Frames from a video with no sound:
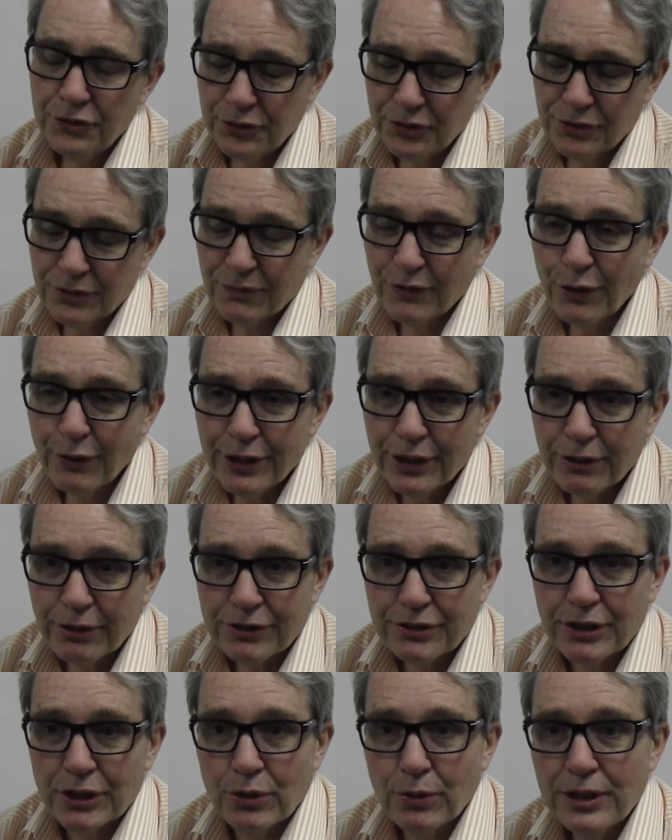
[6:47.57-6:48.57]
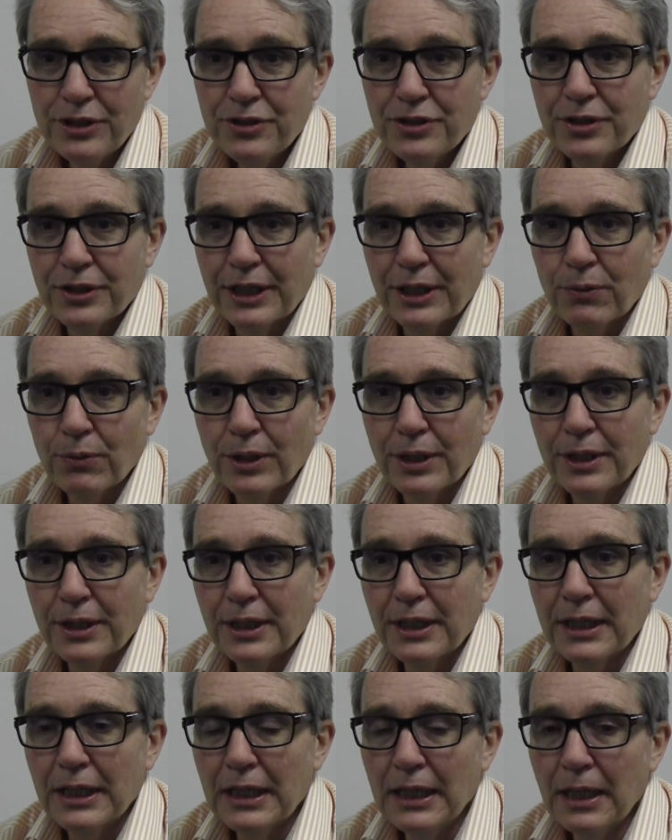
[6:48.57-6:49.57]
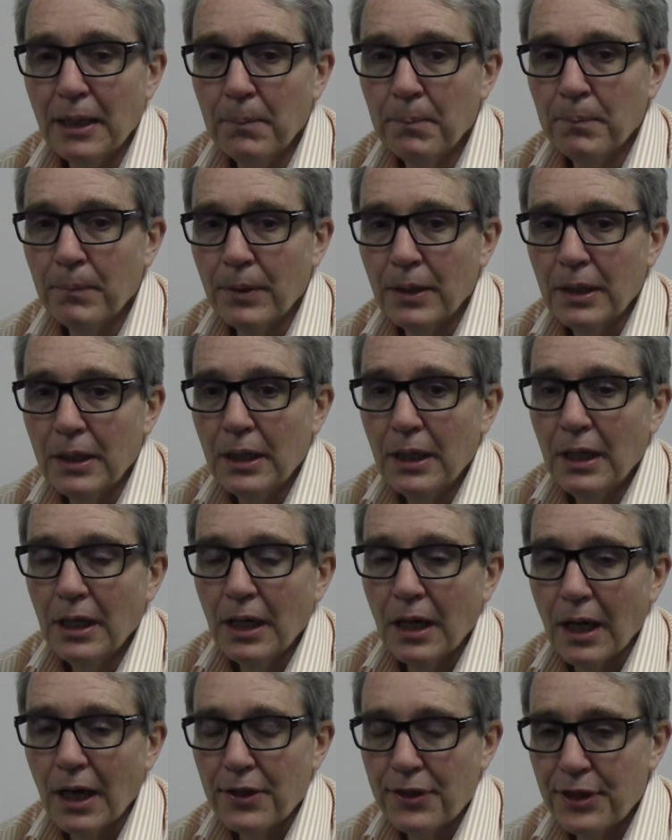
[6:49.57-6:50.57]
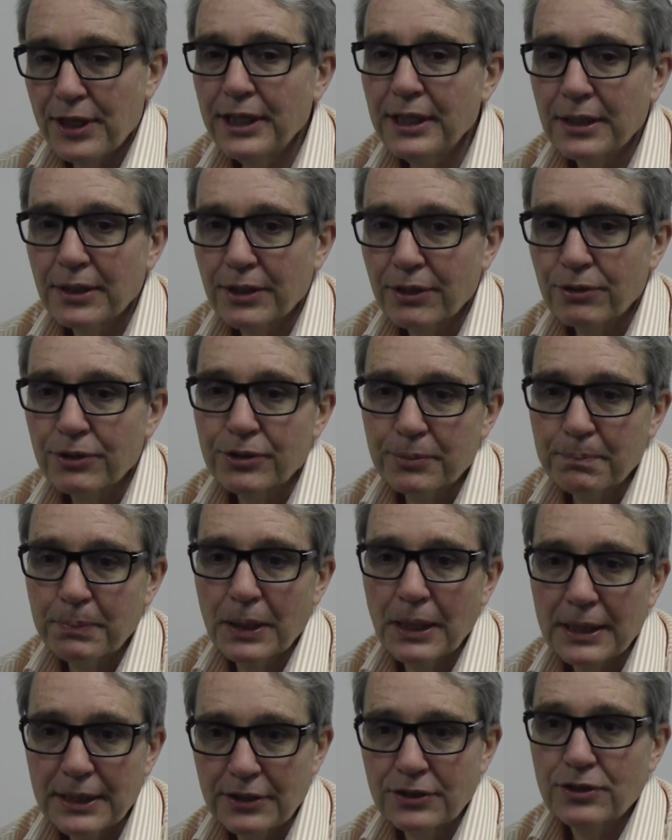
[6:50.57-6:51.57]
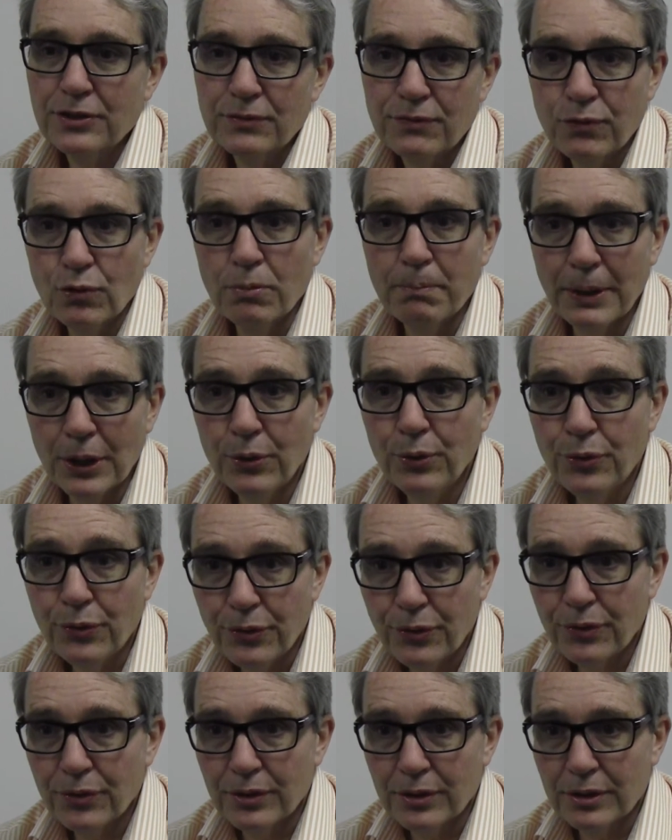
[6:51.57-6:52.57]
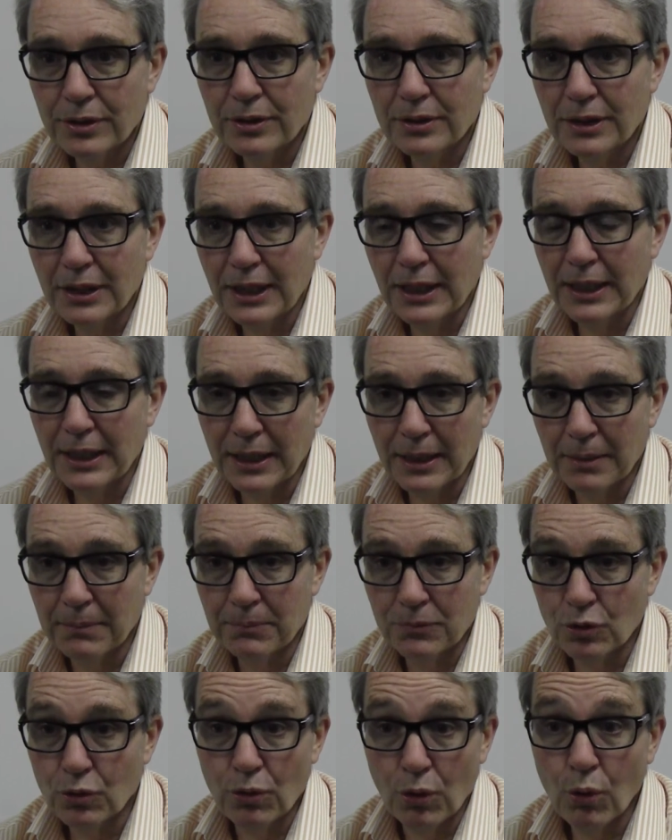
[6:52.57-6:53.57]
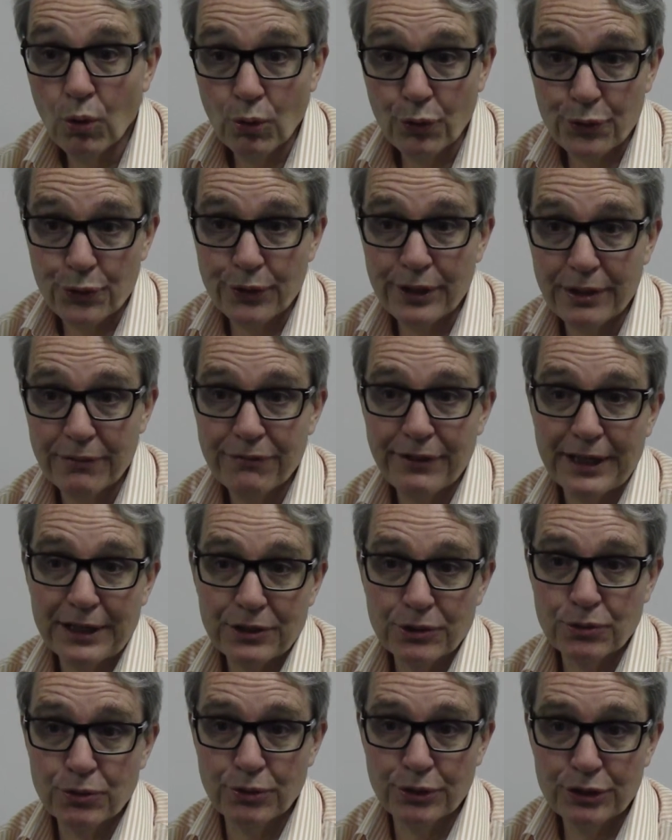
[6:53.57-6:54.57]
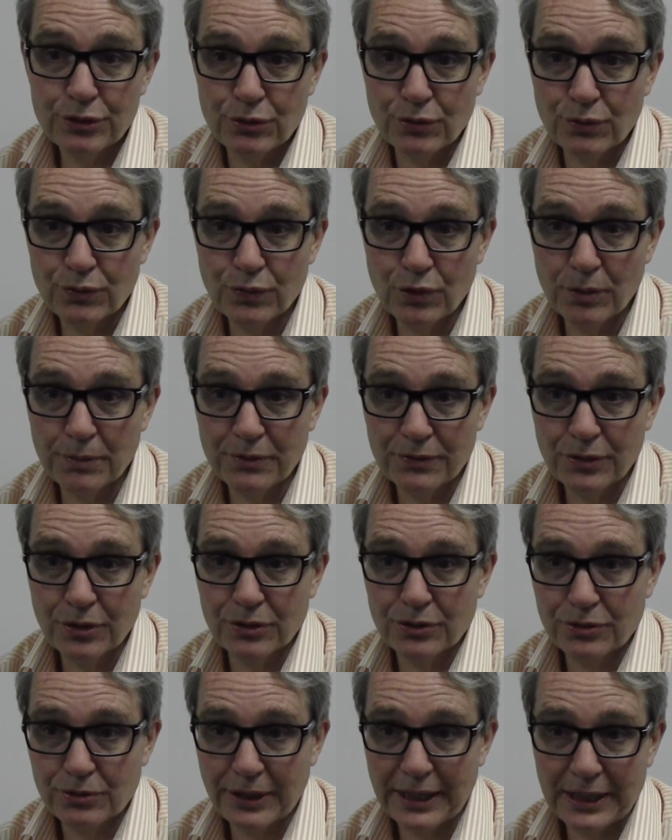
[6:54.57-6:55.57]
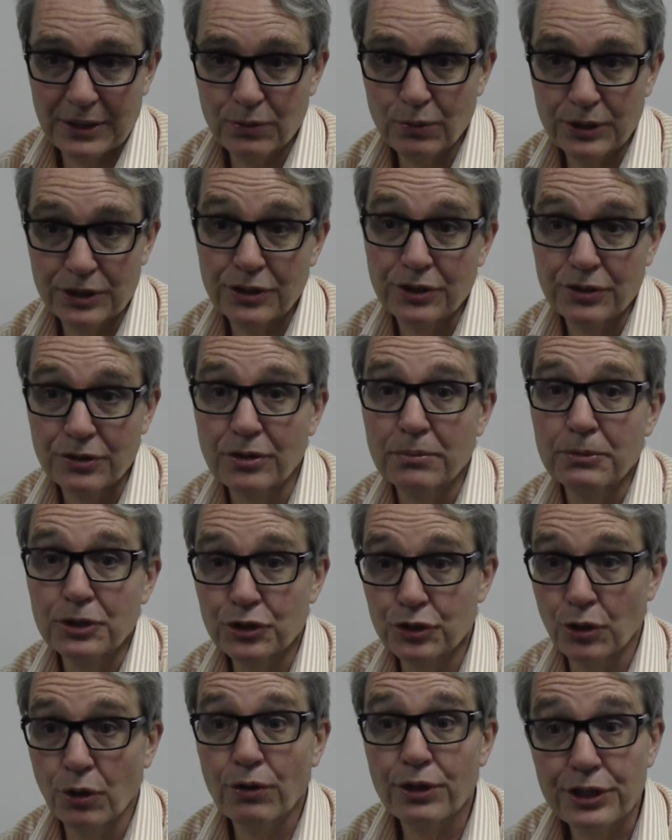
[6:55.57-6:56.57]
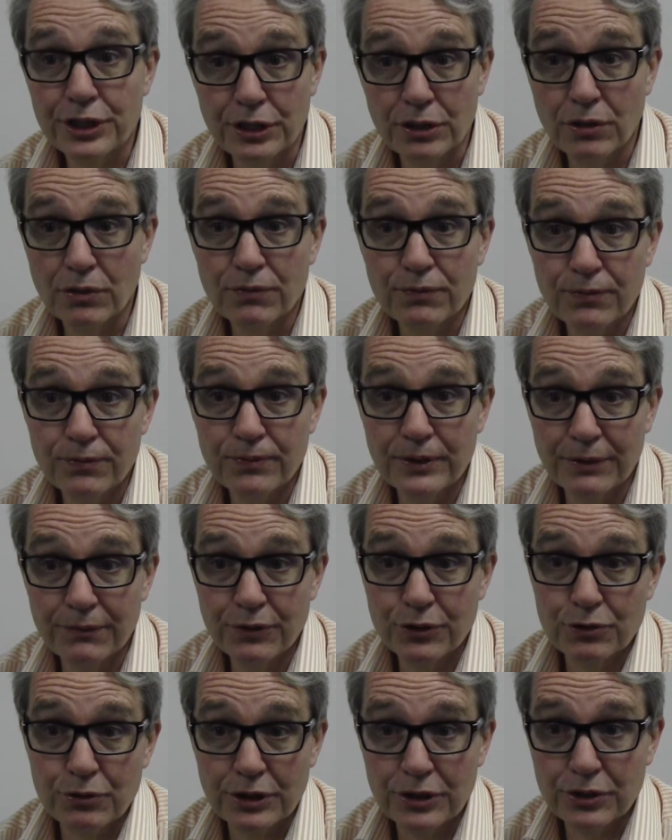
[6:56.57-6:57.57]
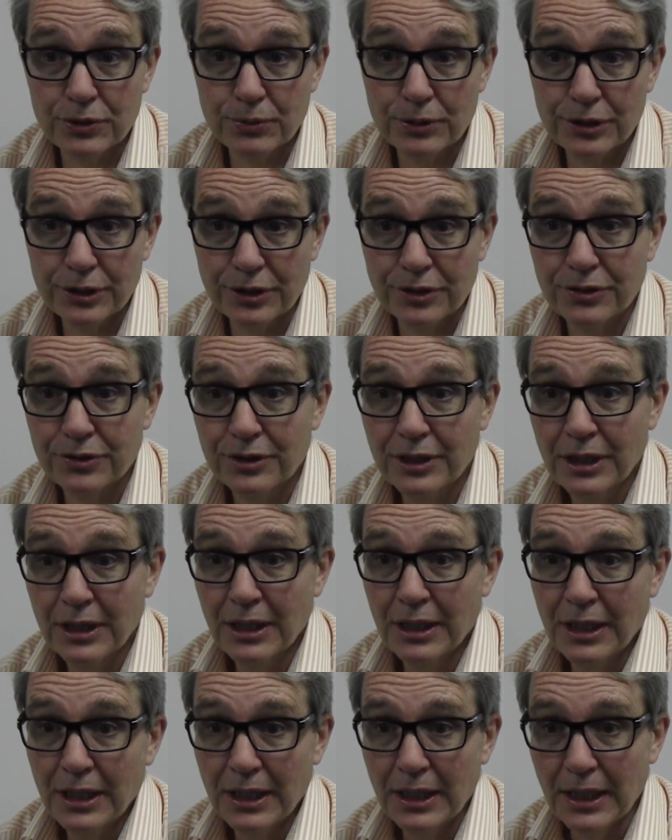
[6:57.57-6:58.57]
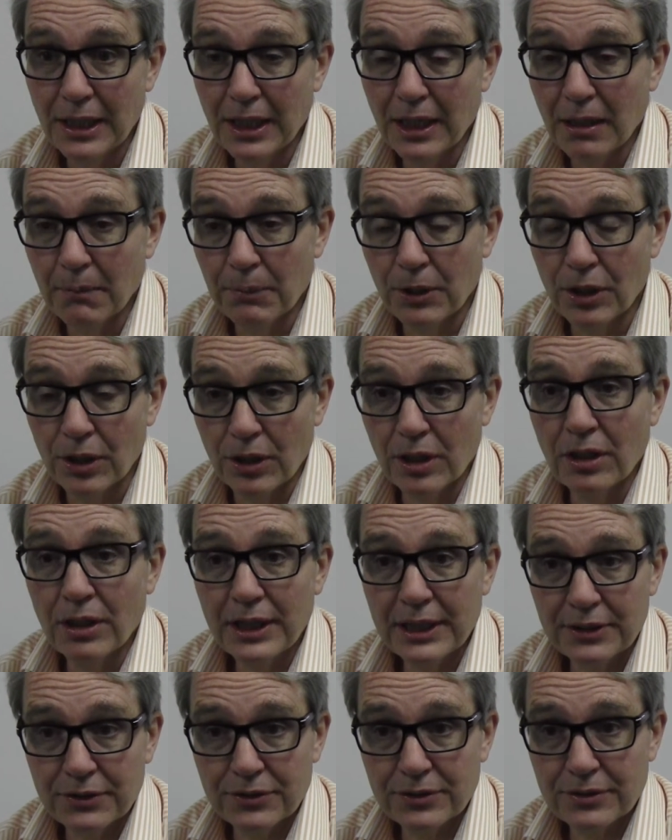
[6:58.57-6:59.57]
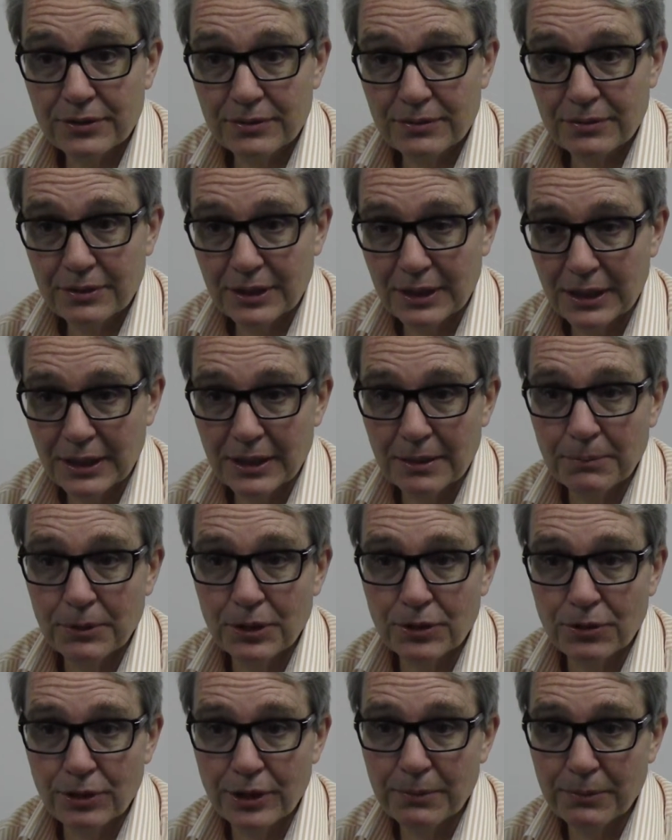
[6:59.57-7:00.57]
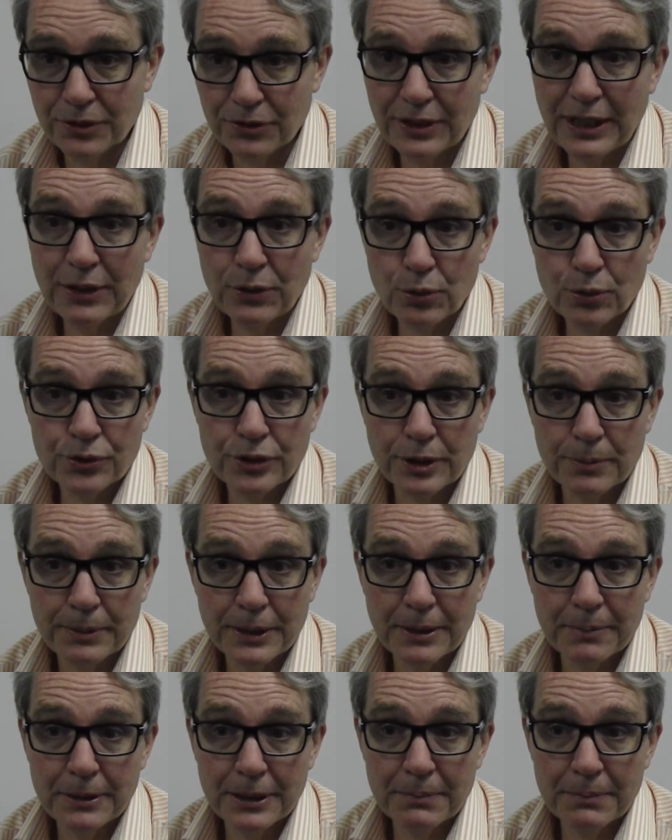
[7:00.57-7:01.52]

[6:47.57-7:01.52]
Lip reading: It's a very interesting question, that one. I think there is a place for both, or all three in fact: a traditional form of contract, which is the majority of infrastructure works, alliance agreements, and also